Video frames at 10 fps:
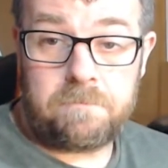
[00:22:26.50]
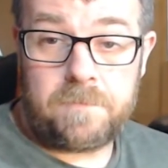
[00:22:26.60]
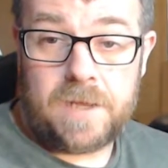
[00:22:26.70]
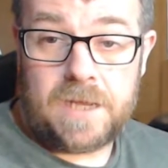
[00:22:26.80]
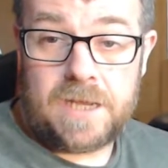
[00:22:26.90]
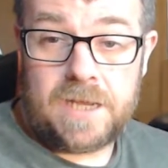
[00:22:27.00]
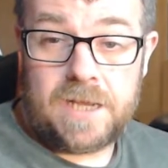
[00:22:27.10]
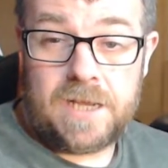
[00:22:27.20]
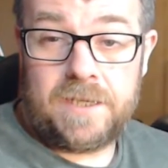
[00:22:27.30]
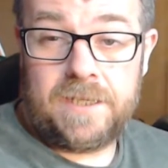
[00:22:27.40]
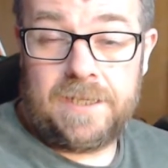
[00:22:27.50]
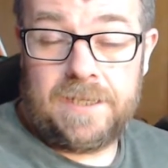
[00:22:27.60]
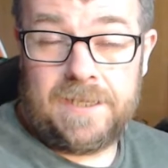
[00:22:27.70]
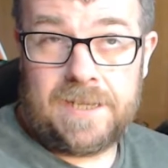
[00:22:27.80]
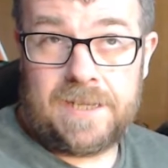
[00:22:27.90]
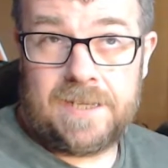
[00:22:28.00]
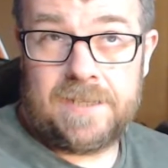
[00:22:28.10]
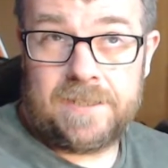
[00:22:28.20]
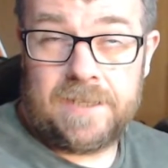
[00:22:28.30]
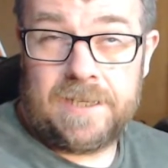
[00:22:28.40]
and he has,
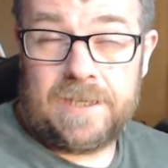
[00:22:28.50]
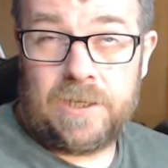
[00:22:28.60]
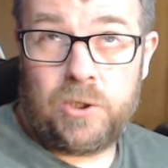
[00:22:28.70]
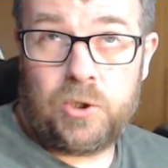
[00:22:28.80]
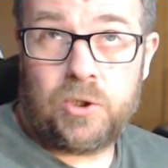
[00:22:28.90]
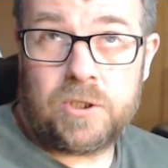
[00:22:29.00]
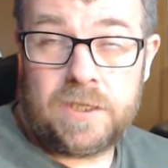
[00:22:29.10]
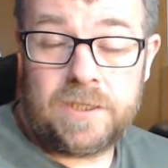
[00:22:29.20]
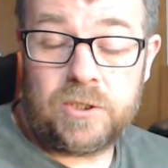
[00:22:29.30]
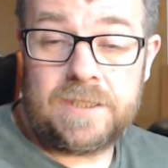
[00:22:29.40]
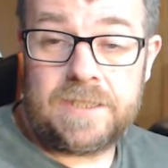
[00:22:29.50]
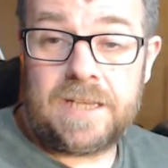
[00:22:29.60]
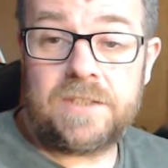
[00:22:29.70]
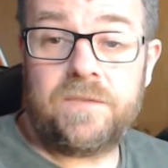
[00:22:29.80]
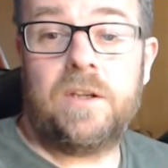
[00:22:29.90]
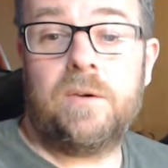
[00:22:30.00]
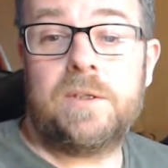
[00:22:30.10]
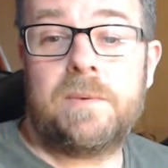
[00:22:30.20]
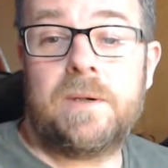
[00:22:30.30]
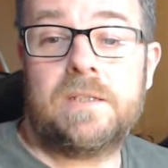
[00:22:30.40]
it looks like on this last video he's
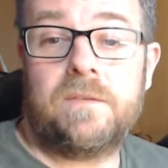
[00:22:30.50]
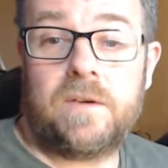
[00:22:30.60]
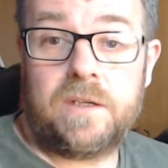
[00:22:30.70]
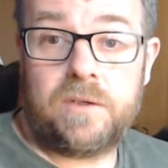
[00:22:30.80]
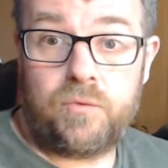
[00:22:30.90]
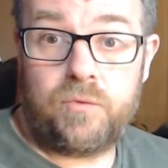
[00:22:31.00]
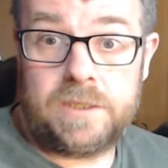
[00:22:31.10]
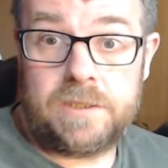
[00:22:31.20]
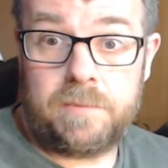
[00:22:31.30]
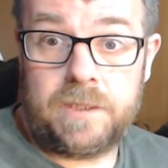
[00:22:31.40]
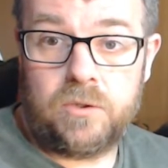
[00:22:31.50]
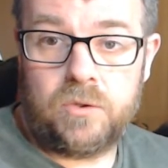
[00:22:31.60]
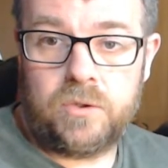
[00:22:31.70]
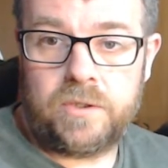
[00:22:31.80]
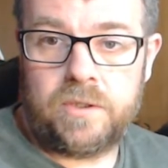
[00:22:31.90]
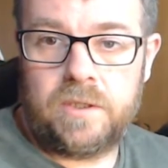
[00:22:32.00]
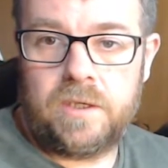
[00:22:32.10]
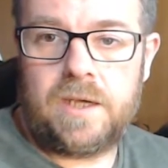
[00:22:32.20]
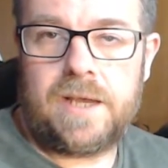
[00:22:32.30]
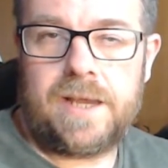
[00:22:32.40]
managed to find a reasonably good
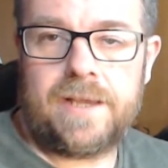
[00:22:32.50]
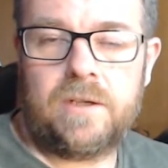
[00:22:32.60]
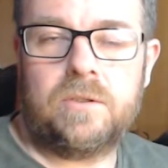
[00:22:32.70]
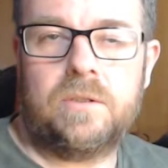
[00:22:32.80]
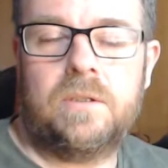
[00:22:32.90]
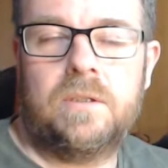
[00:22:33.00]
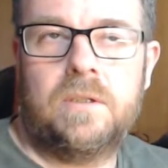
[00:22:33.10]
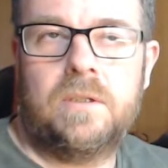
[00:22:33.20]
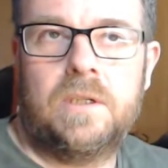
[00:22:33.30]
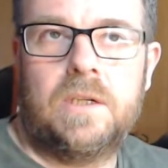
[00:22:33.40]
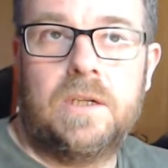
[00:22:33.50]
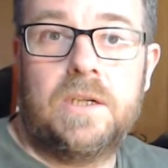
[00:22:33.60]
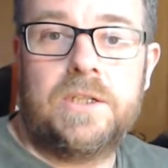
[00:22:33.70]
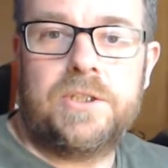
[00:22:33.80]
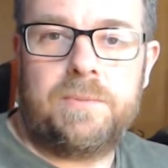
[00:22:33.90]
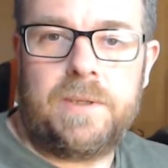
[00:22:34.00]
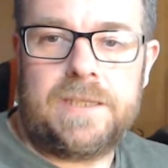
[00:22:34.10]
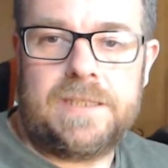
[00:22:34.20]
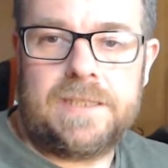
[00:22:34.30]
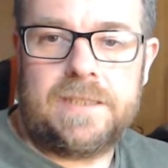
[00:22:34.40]
angle to place
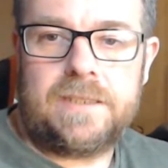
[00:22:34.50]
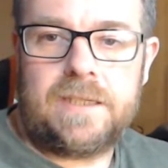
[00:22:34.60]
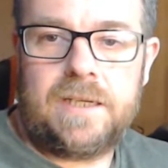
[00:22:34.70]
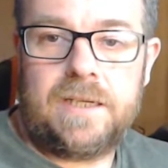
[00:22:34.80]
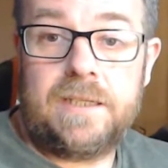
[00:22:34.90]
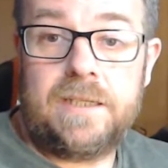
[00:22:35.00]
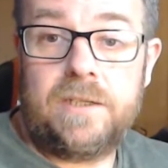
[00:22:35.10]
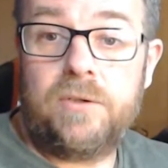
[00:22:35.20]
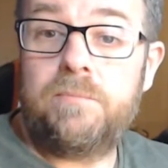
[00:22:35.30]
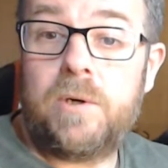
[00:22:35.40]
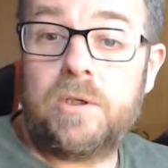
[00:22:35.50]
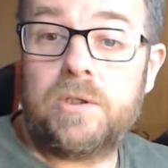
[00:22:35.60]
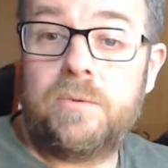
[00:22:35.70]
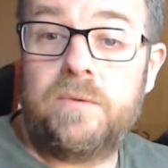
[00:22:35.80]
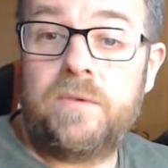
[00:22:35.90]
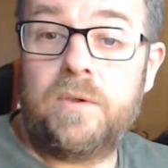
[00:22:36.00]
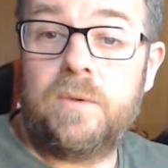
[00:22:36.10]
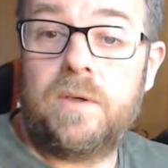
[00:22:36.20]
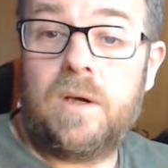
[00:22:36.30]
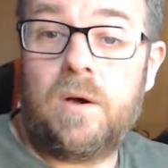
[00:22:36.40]
it at, and he did an unboxing review
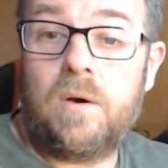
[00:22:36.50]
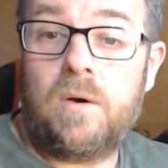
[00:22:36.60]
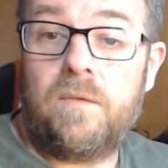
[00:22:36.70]
of